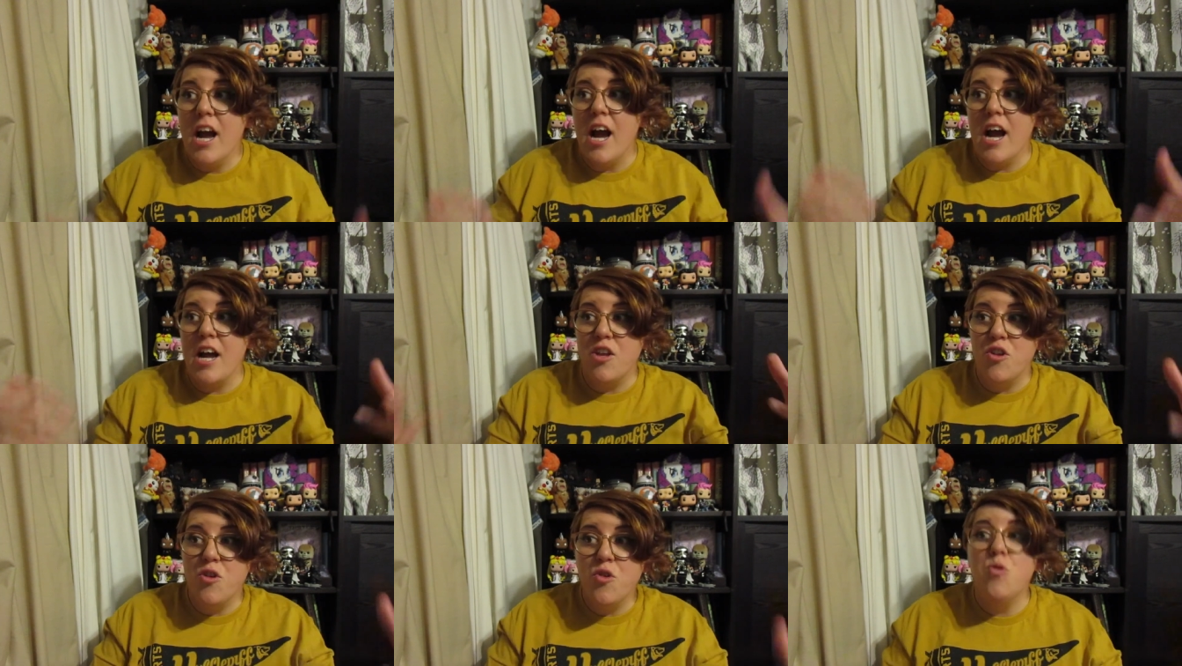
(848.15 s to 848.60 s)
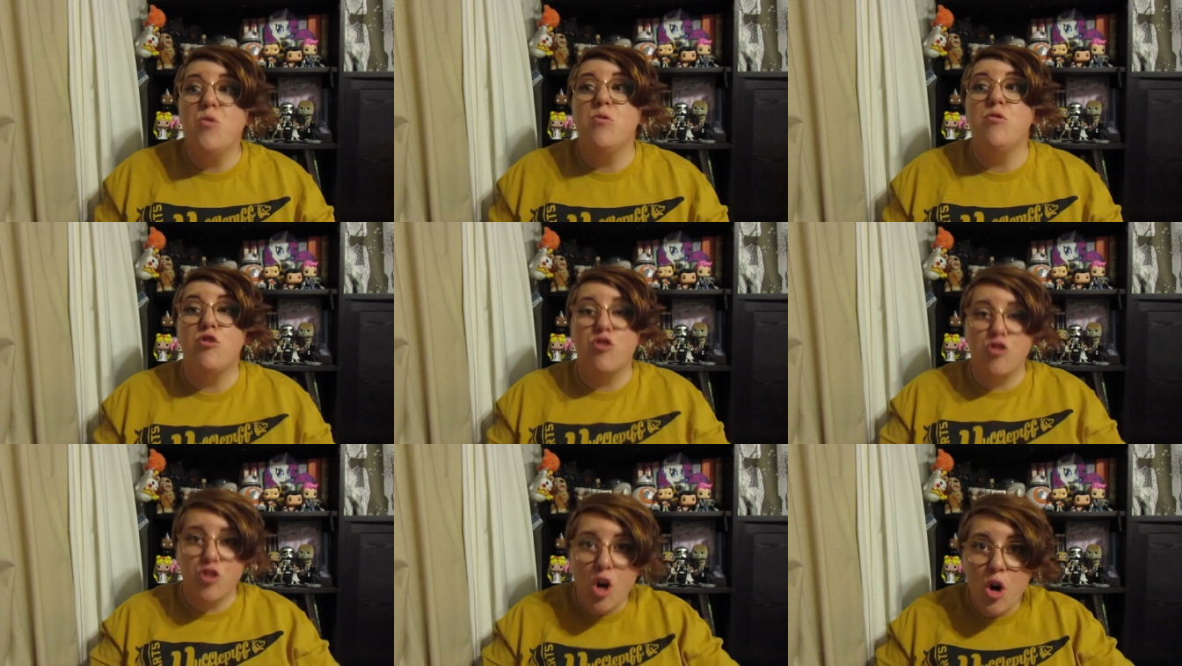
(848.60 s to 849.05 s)
and you
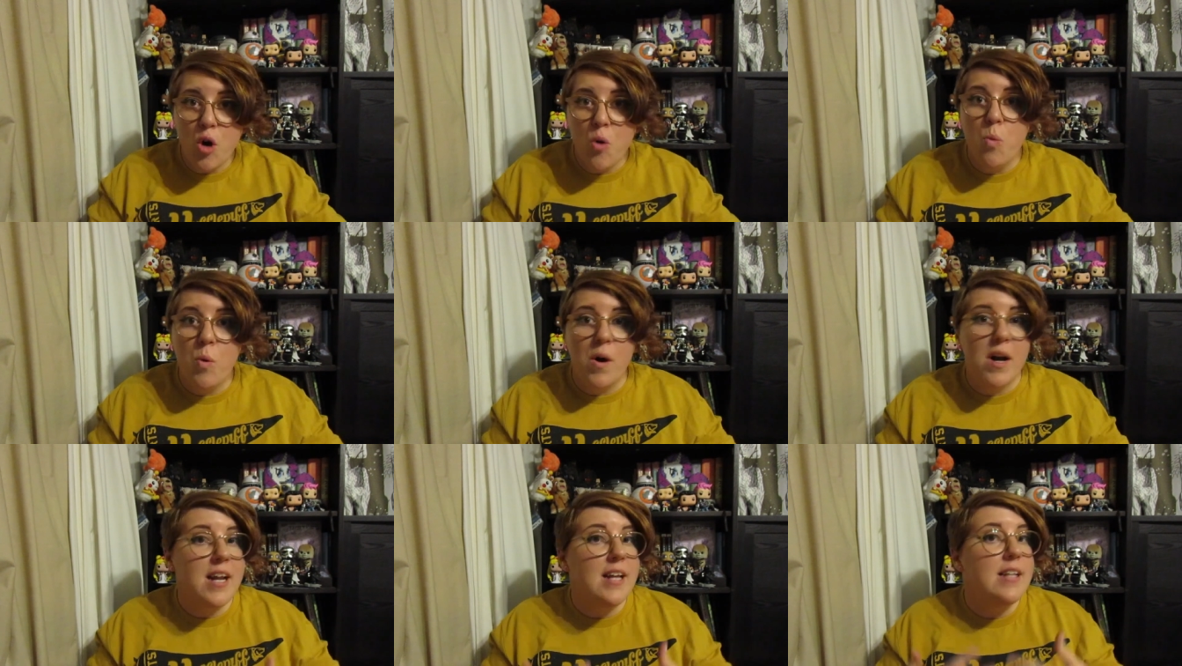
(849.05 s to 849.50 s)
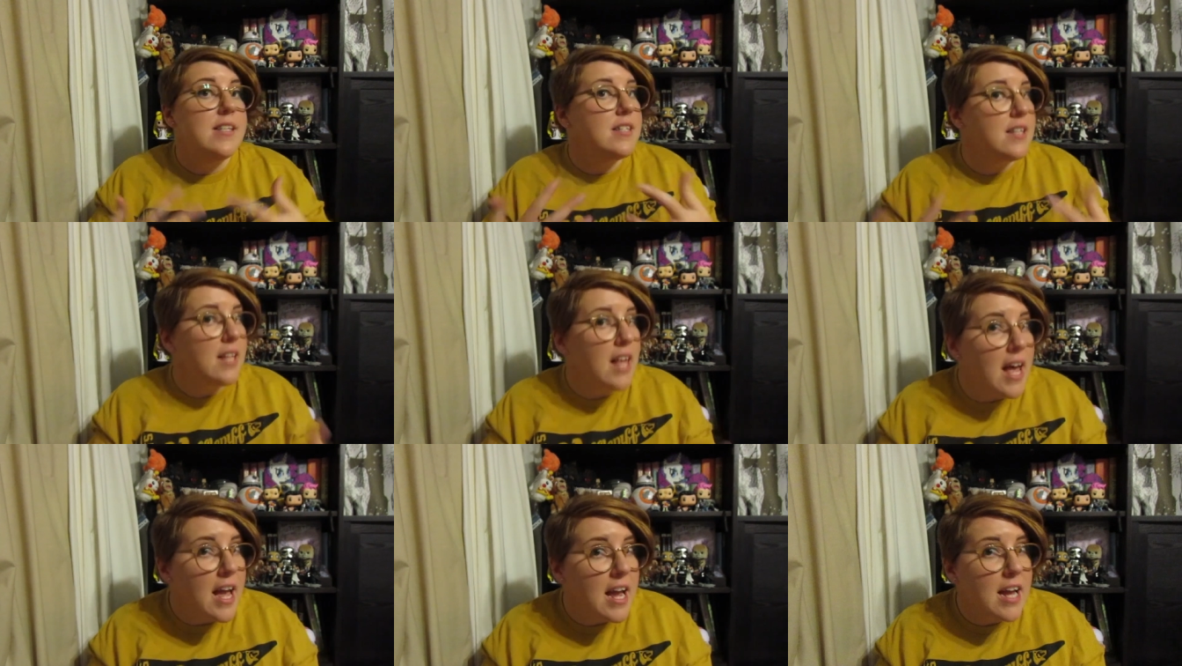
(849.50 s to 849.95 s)
show what it's
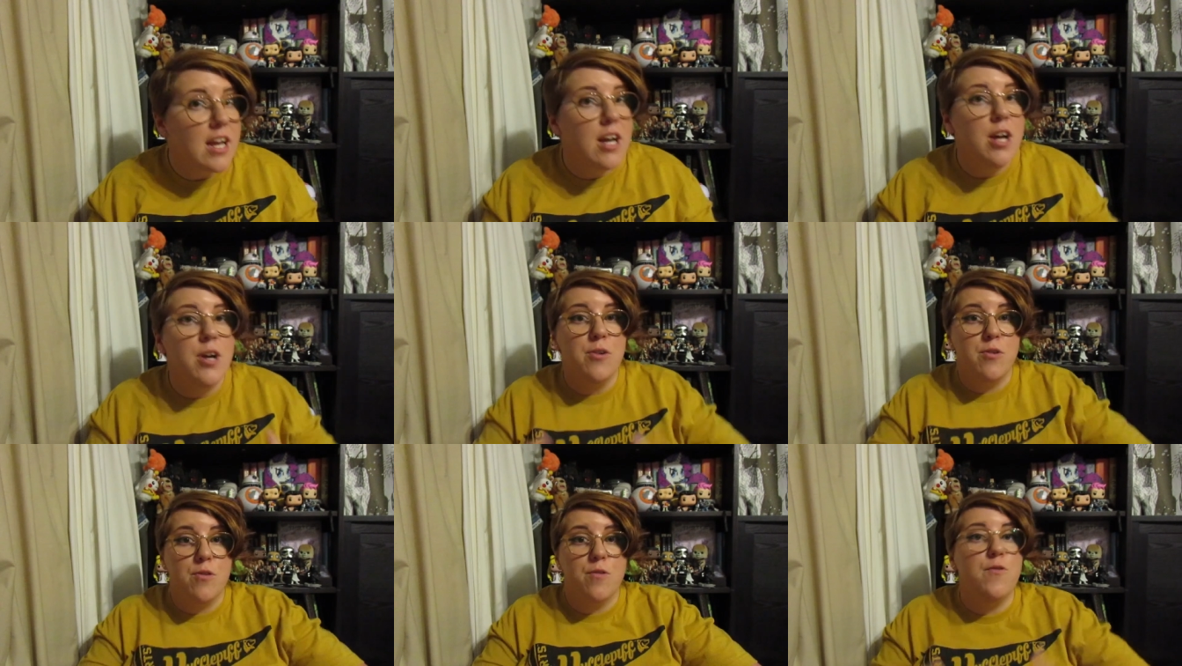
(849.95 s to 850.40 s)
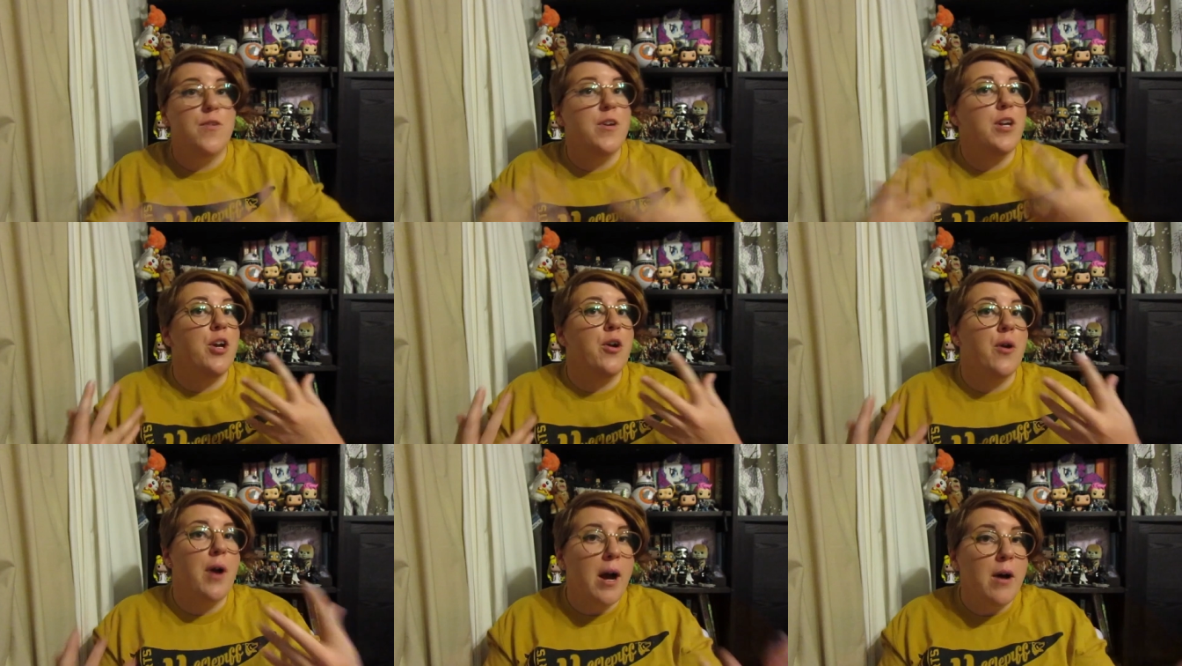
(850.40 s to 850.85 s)
like to
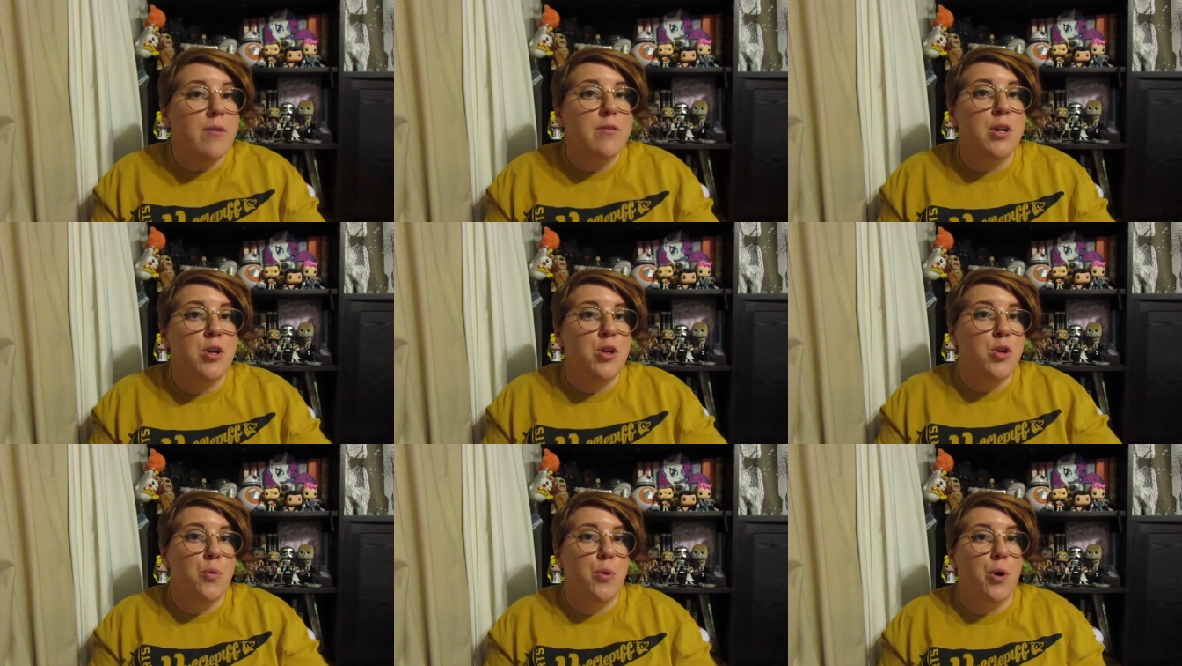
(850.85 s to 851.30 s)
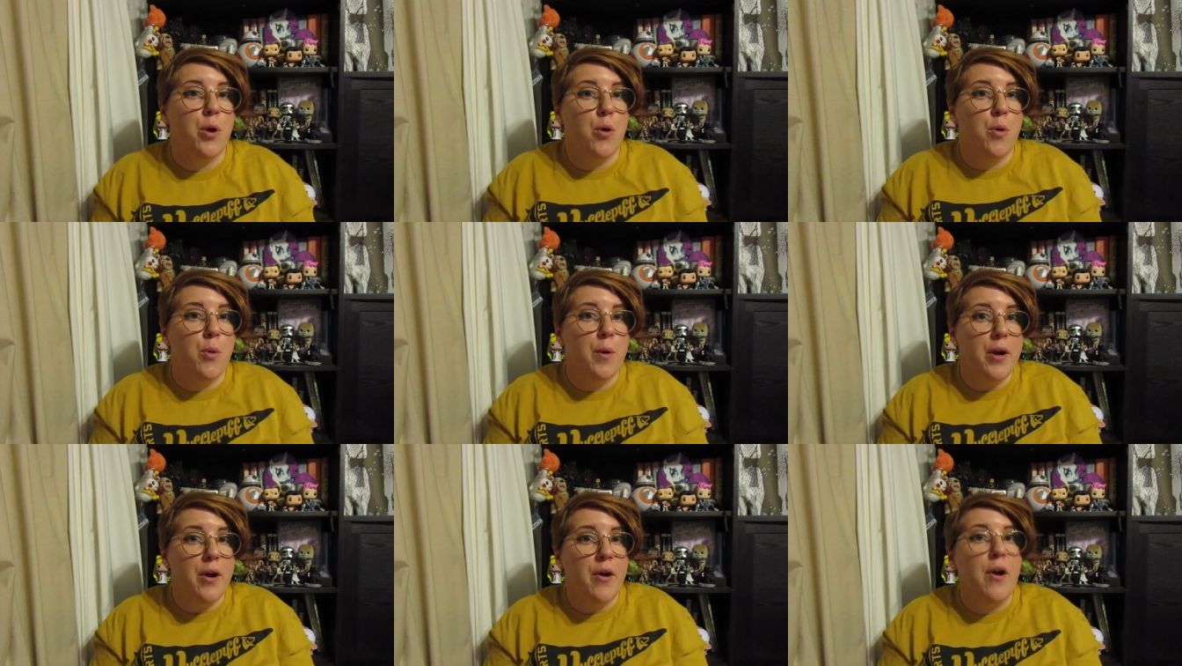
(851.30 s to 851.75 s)
figure out that you are
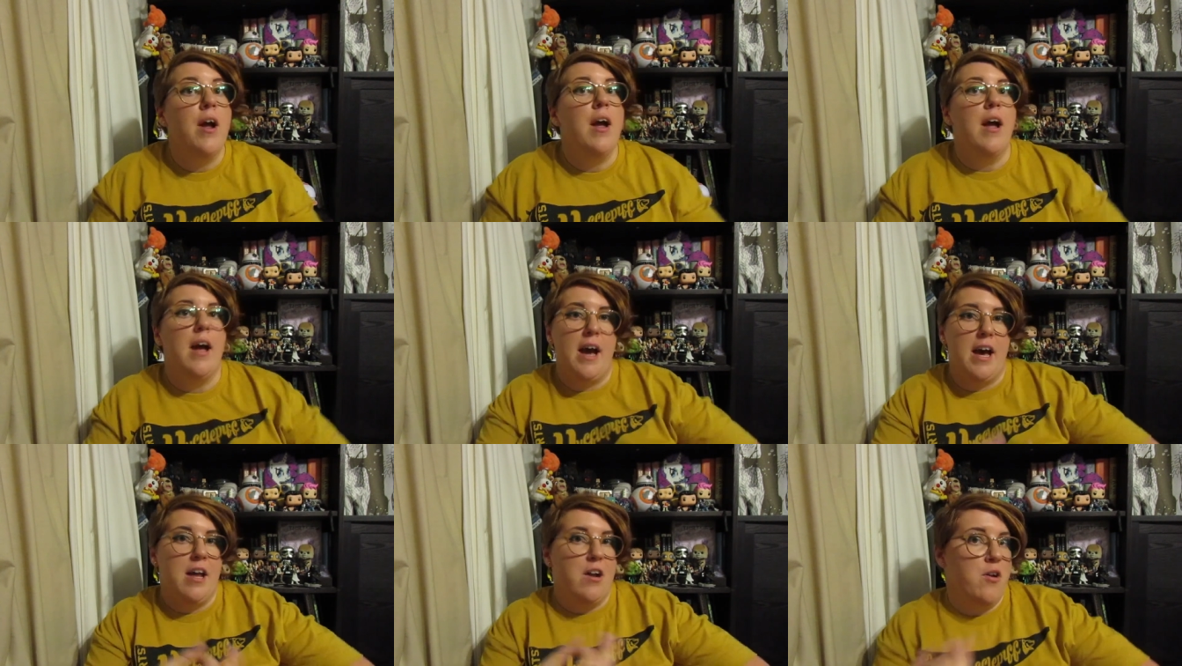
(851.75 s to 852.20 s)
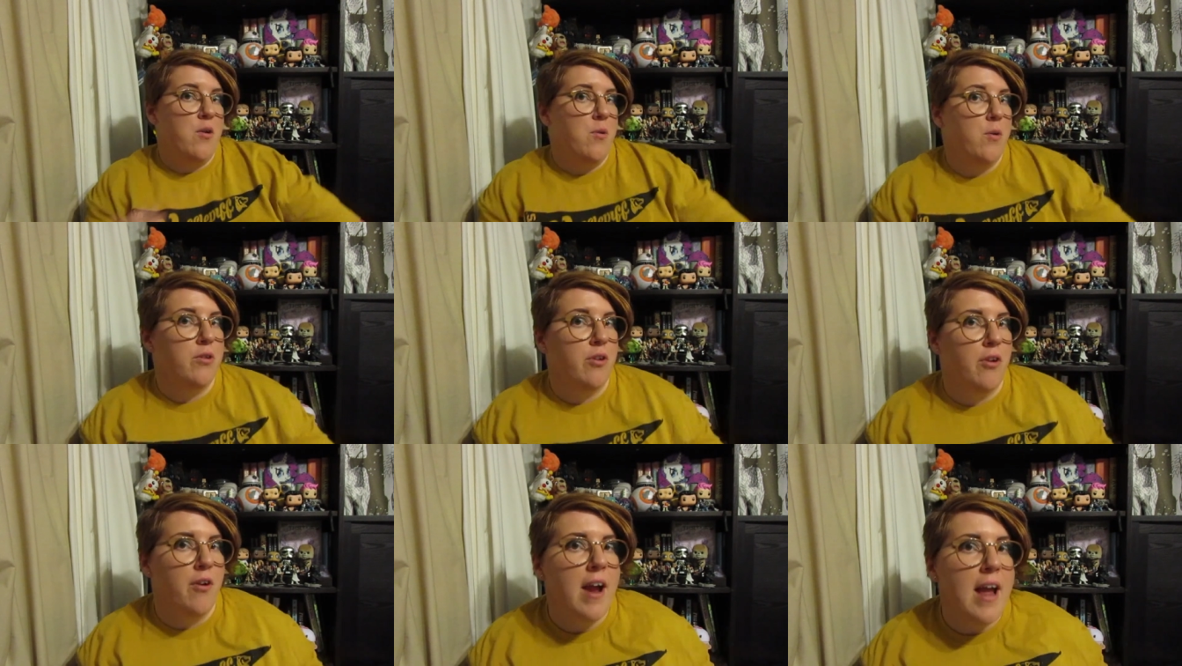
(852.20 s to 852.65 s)
queer at an
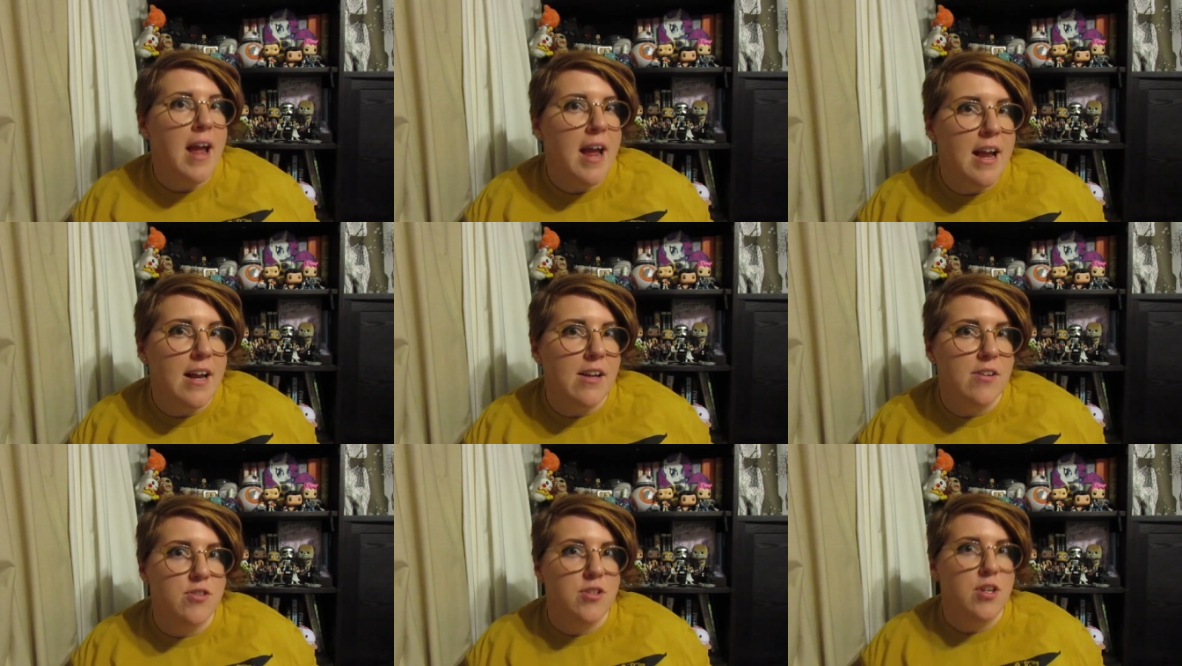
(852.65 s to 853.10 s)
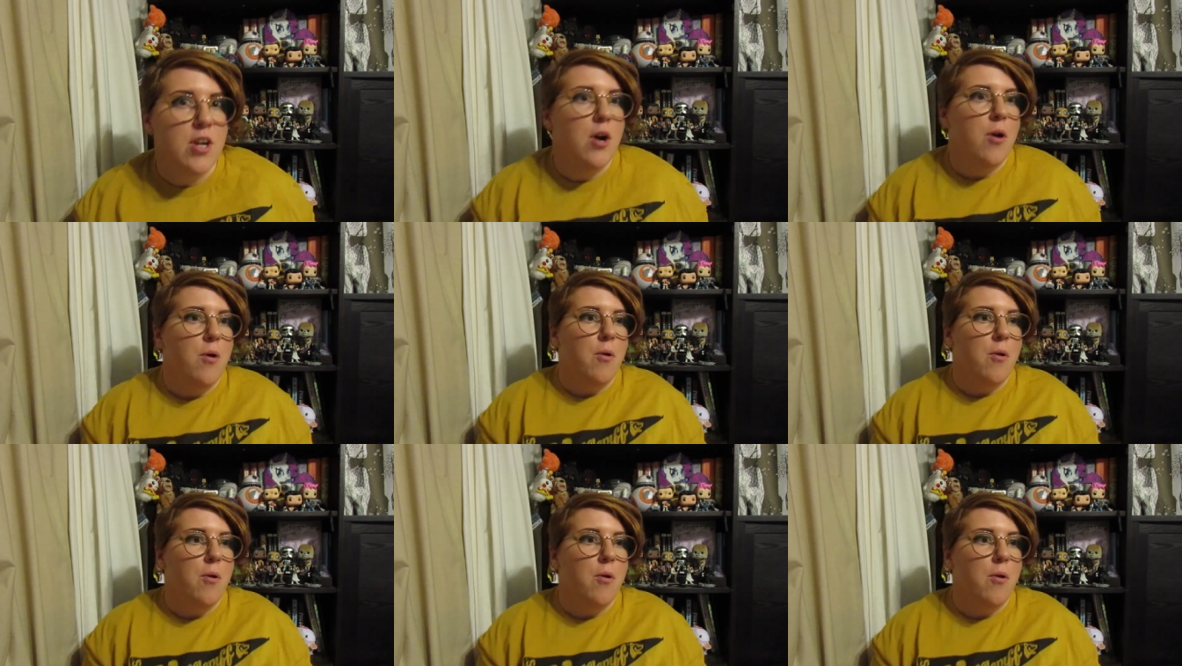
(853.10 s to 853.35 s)
older age,